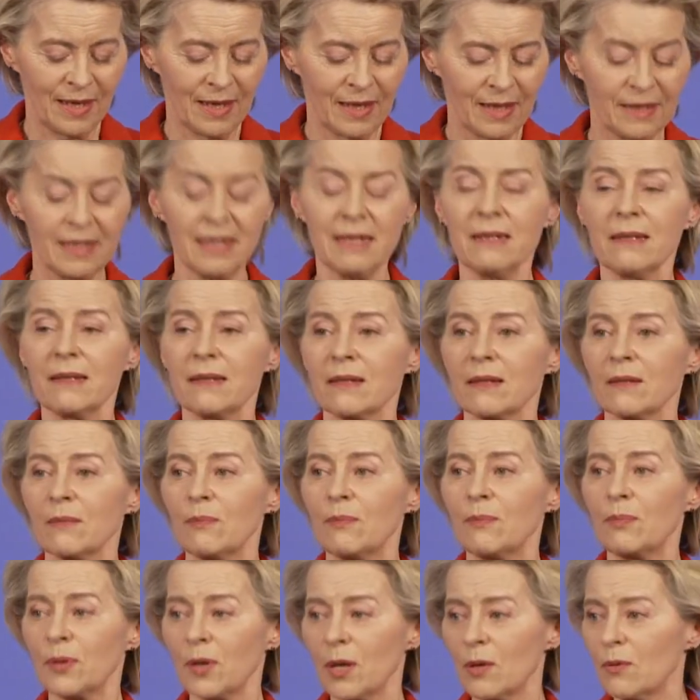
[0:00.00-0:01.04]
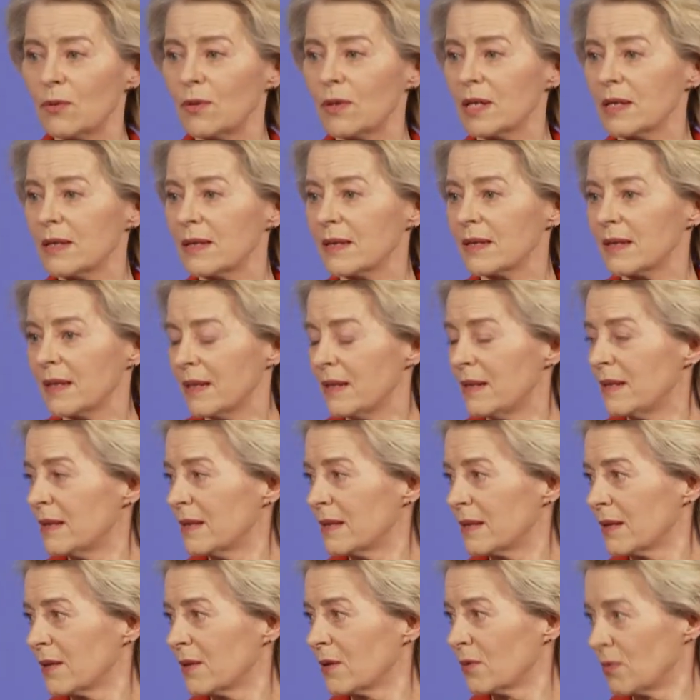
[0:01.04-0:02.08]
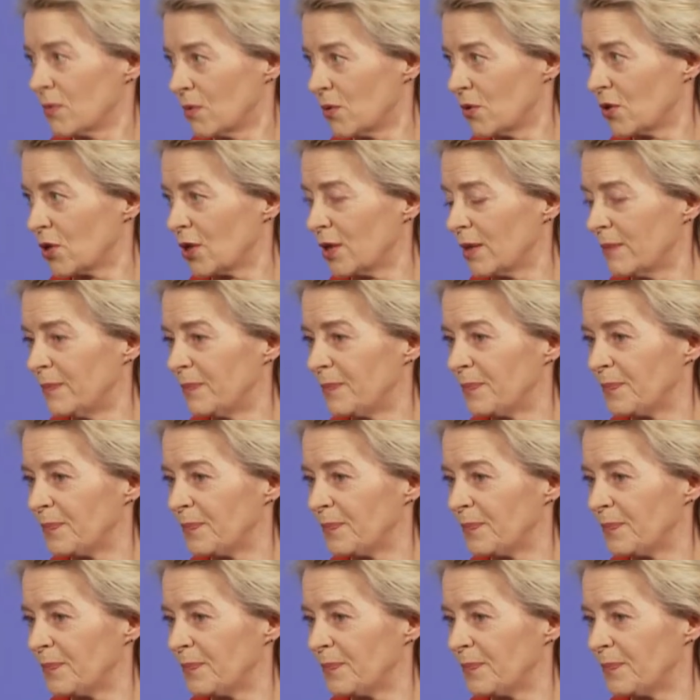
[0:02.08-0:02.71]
This progress is crucial